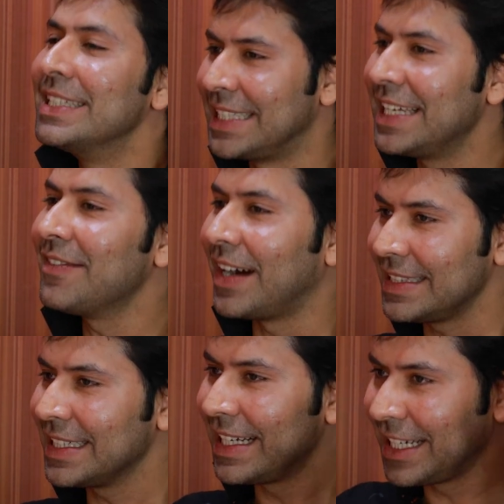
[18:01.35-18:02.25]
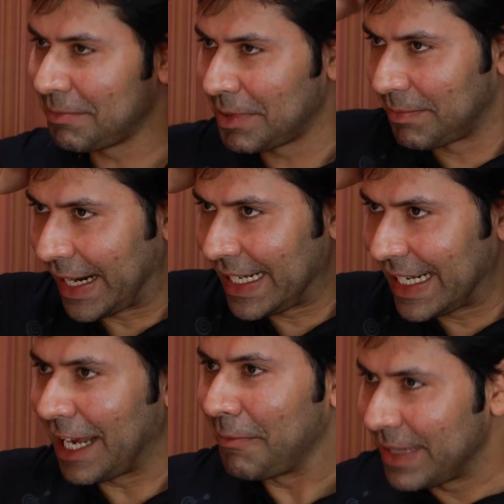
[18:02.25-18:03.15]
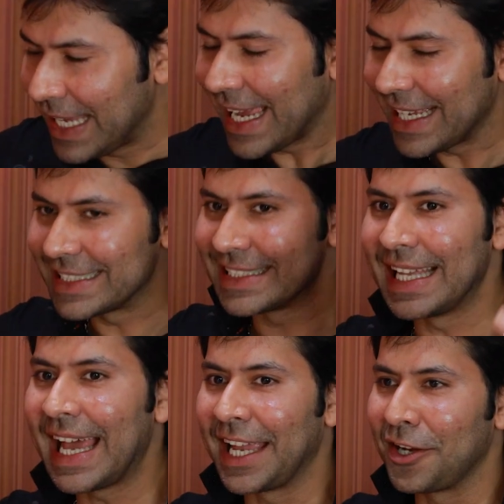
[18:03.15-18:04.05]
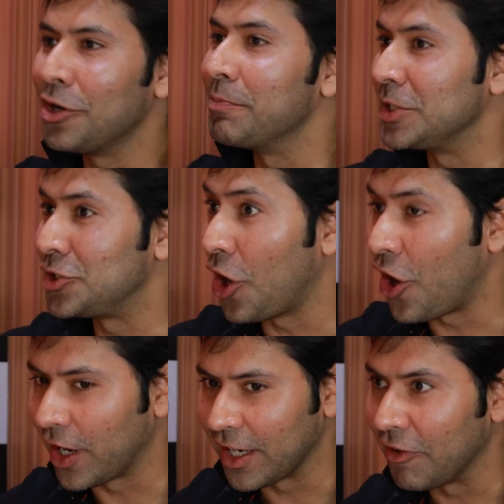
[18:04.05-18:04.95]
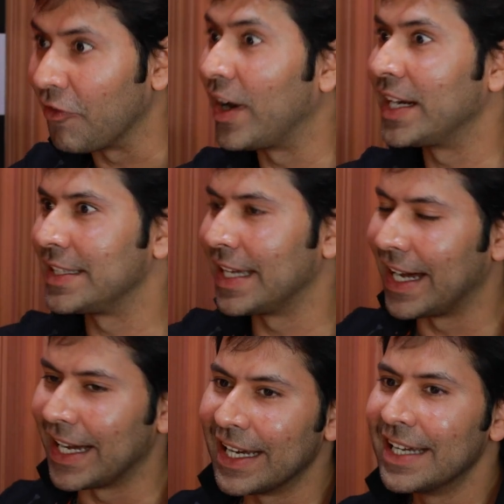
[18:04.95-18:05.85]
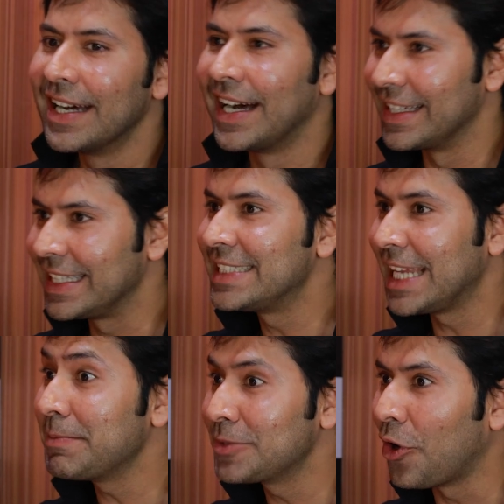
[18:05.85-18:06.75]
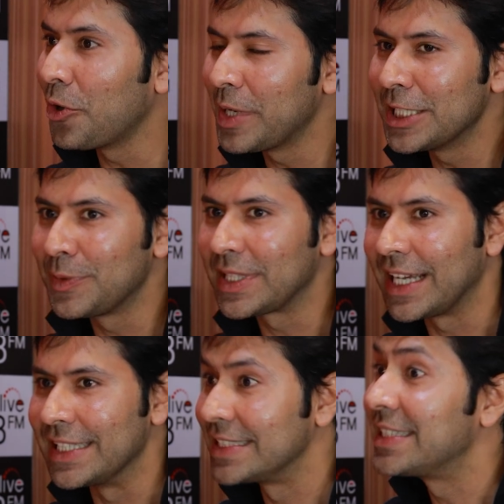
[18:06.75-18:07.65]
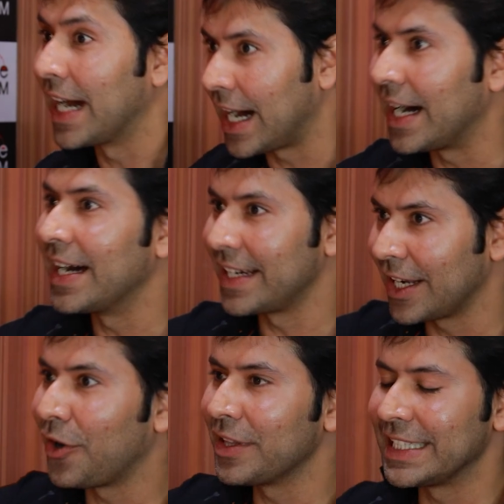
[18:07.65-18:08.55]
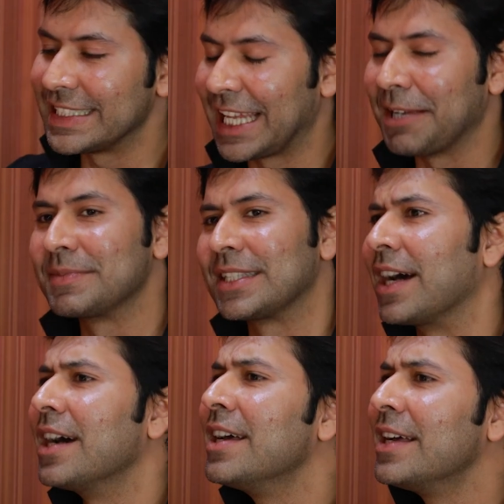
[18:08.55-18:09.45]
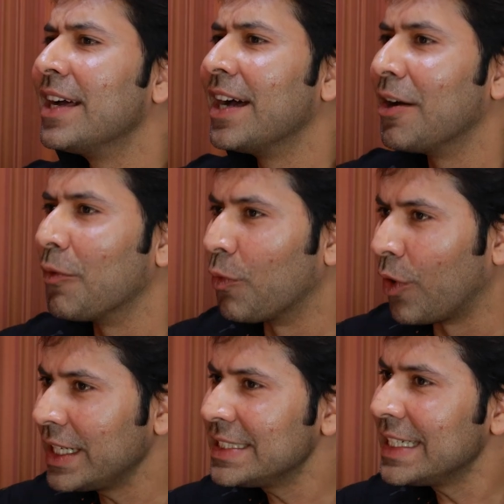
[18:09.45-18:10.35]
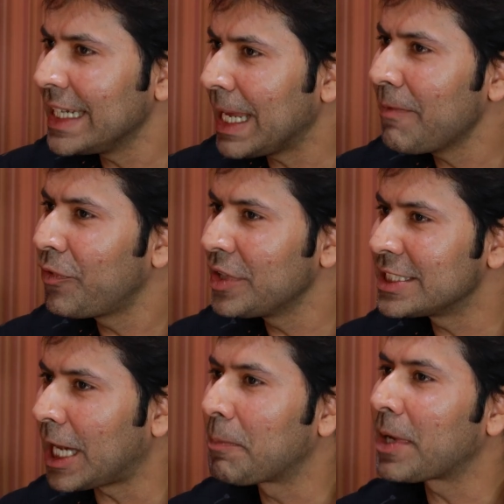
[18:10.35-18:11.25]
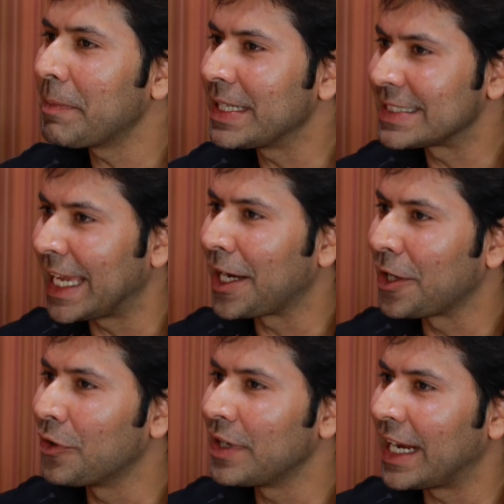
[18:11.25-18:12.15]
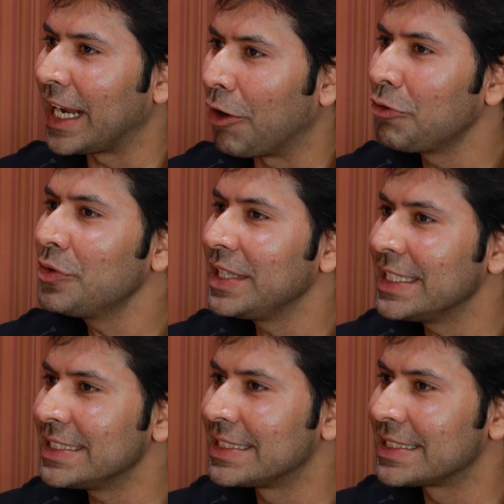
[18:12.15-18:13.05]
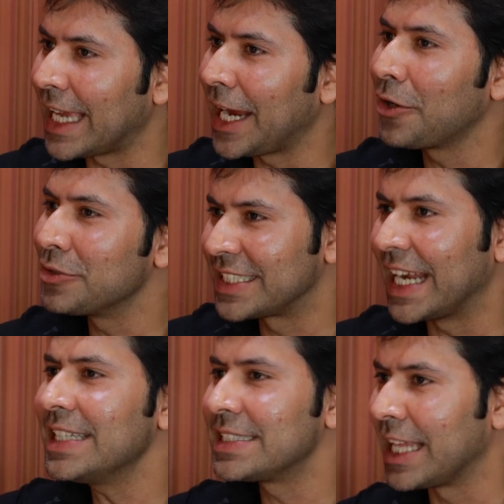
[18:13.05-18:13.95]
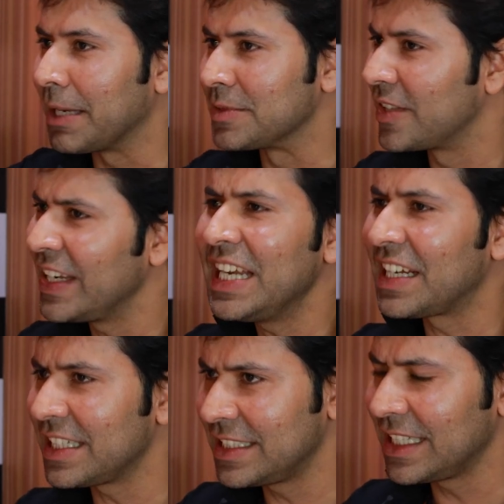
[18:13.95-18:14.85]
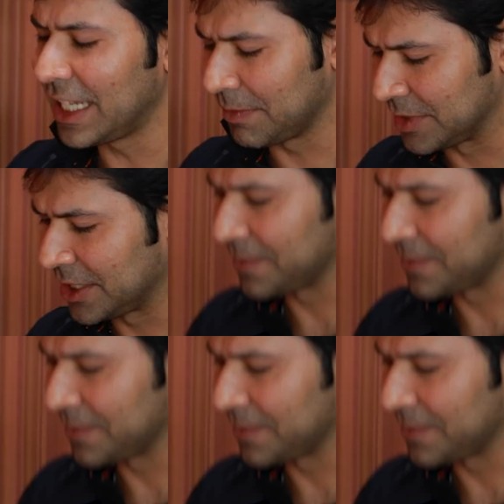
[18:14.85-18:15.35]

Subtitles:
Sila vartikal number mind le abdiye, it's there, Michong, Warda, these names are always with us, Tihar, all these names. What is the name for this upcoming cyclone, and how do these cyclones get its names? They're very interesting names.